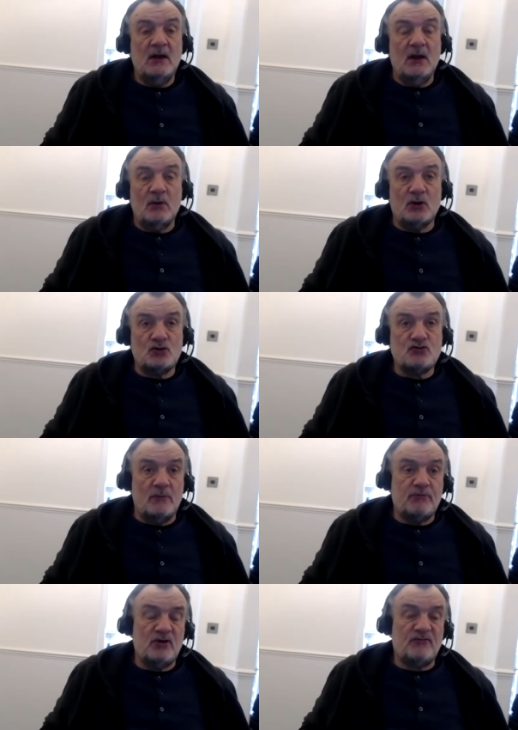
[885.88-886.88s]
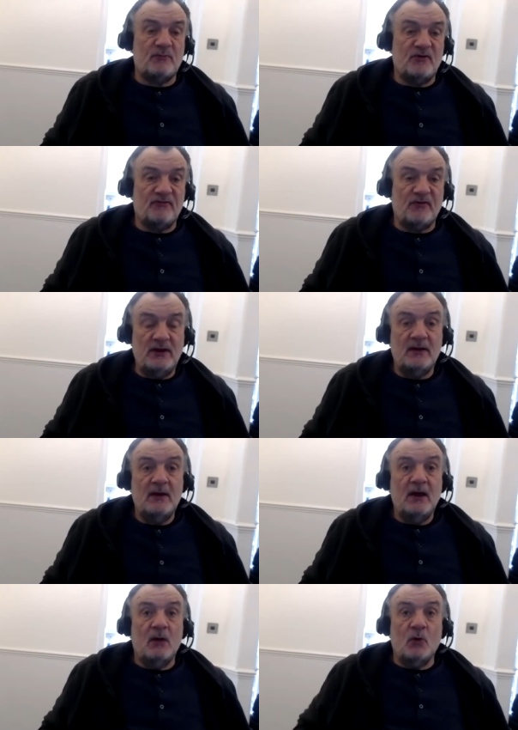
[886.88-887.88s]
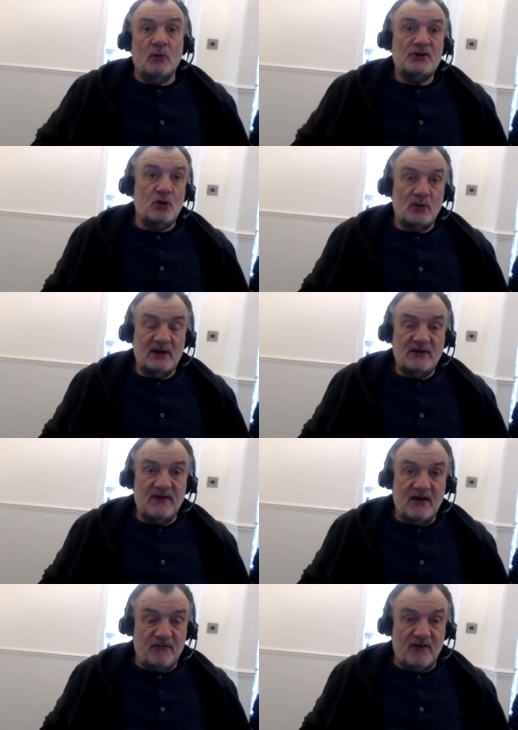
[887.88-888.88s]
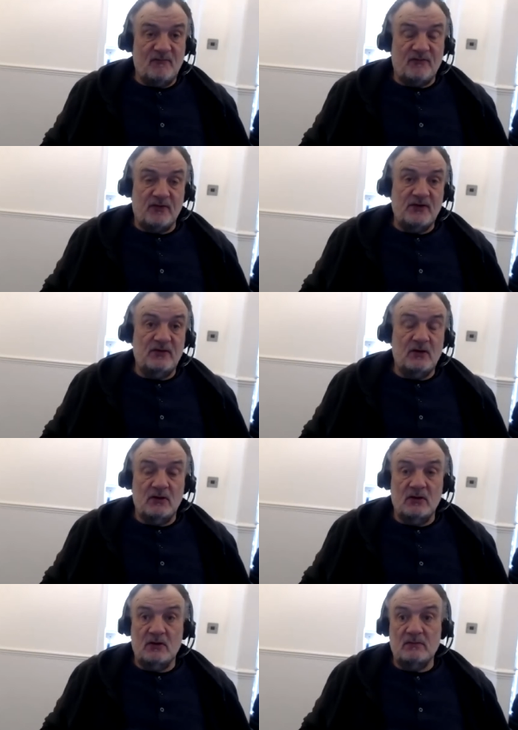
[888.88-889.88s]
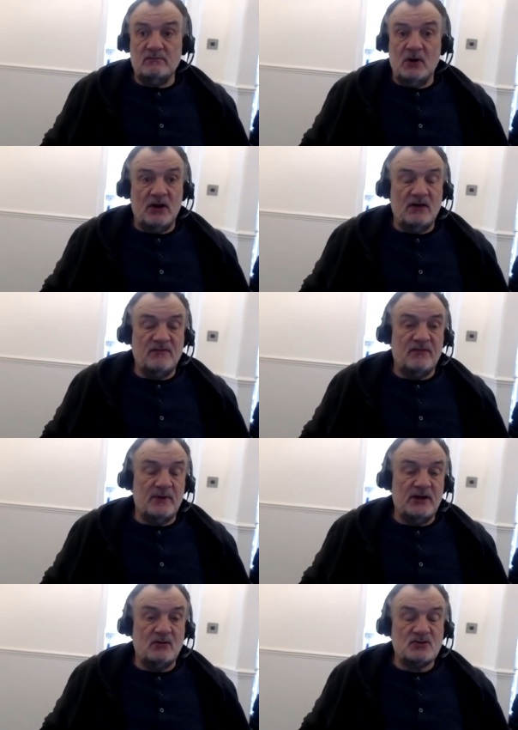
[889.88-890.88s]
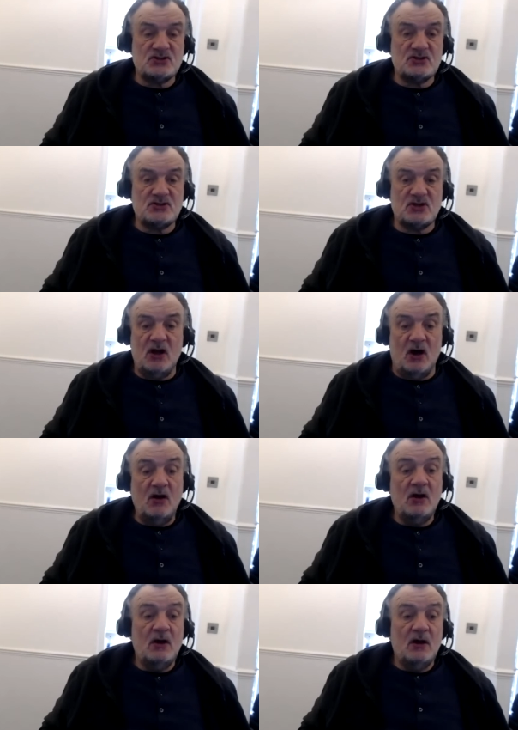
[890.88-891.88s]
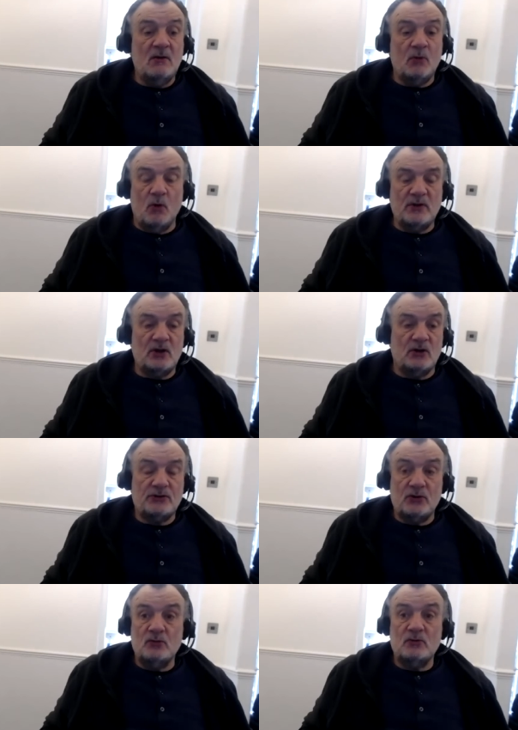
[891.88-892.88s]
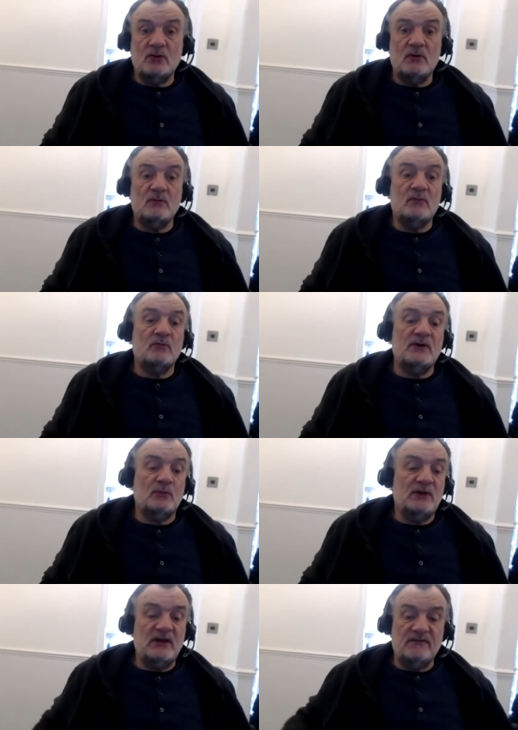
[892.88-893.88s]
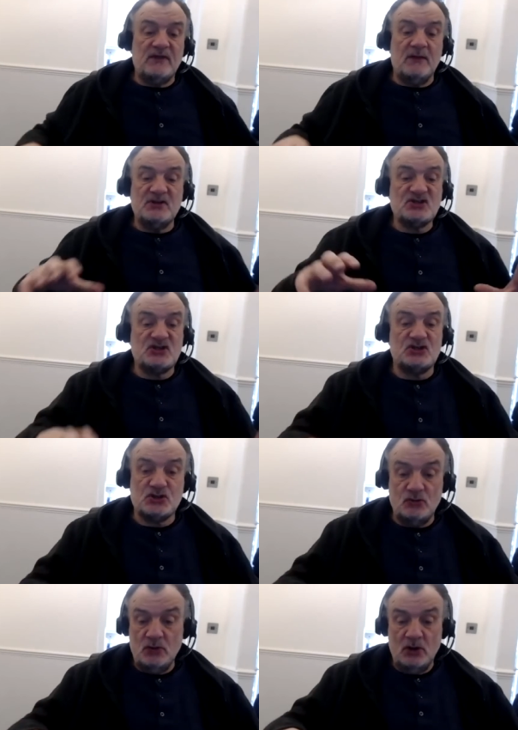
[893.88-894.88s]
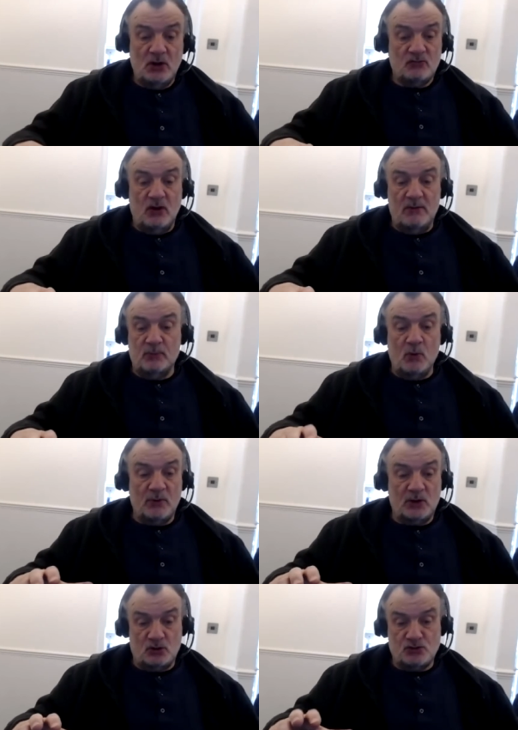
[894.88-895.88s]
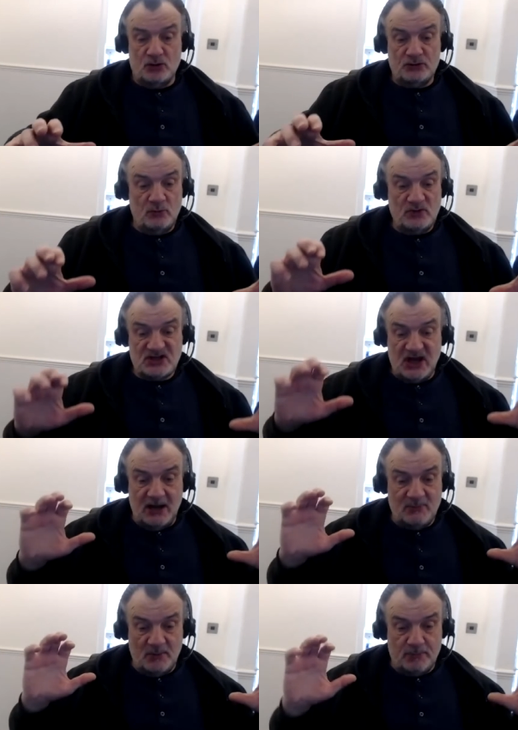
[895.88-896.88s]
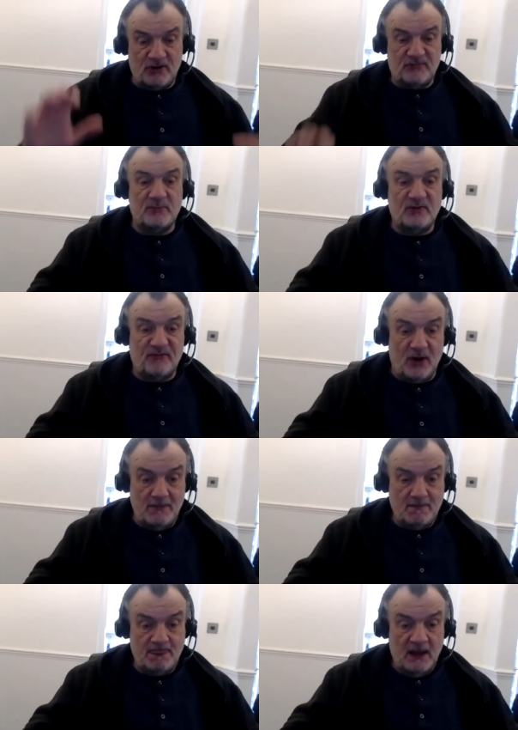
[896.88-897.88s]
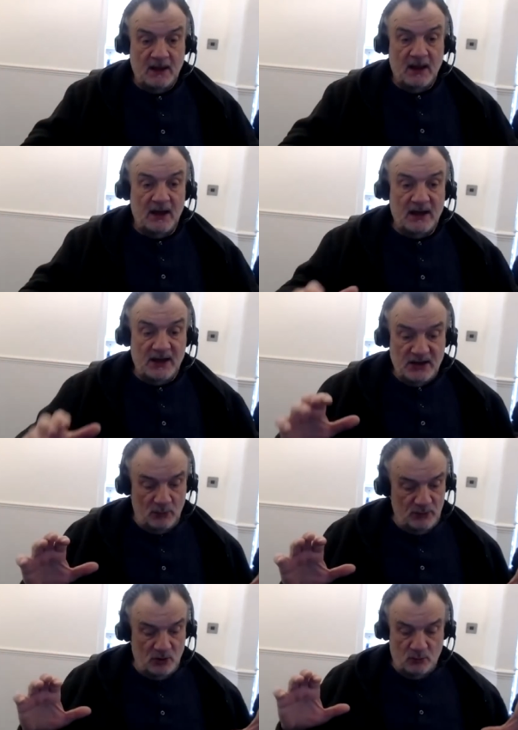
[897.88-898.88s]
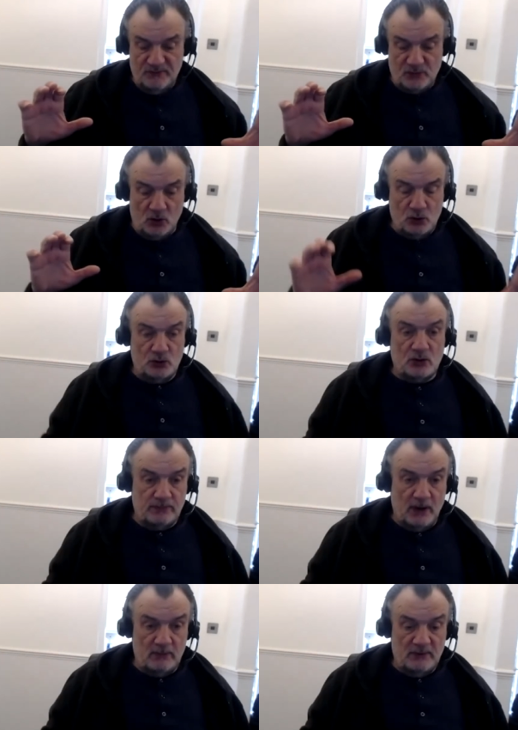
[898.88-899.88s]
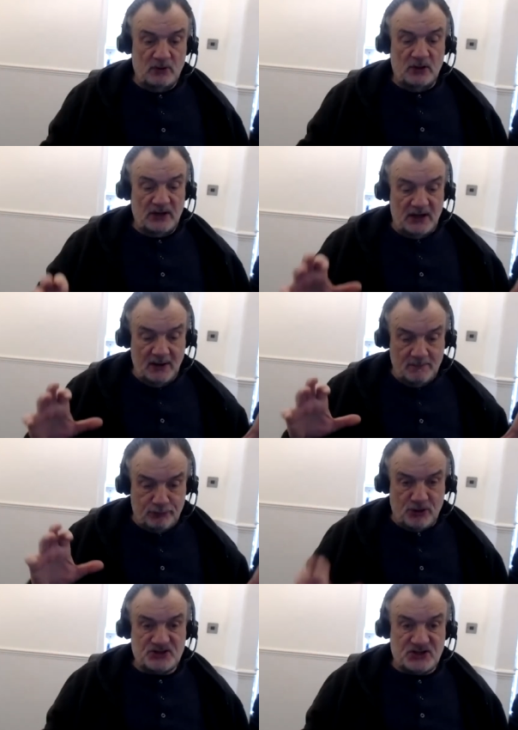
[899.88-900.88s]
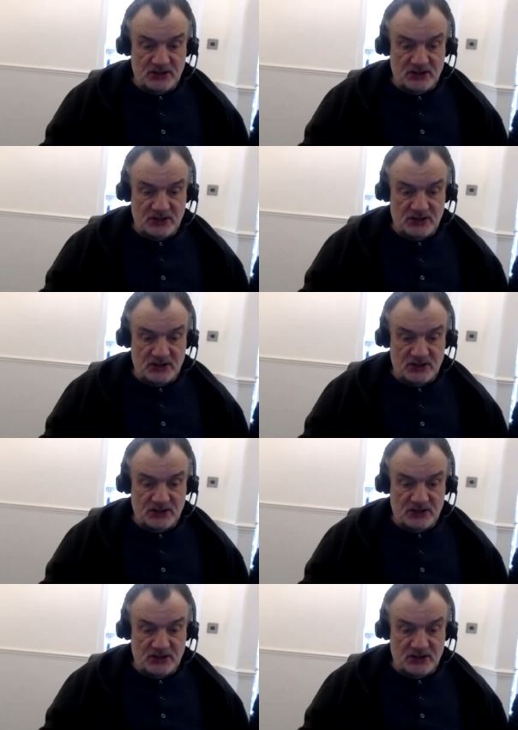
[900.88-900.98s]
We've got to try and press from the front. And what we do, we leave our front three, uh, Mane, Firmino, Salah. But what we've got to do, uh, we, we leave them in situ, right? But what we've got to try and do is get them to press from the front. And then knowing that we've got a good compartment and get them pressing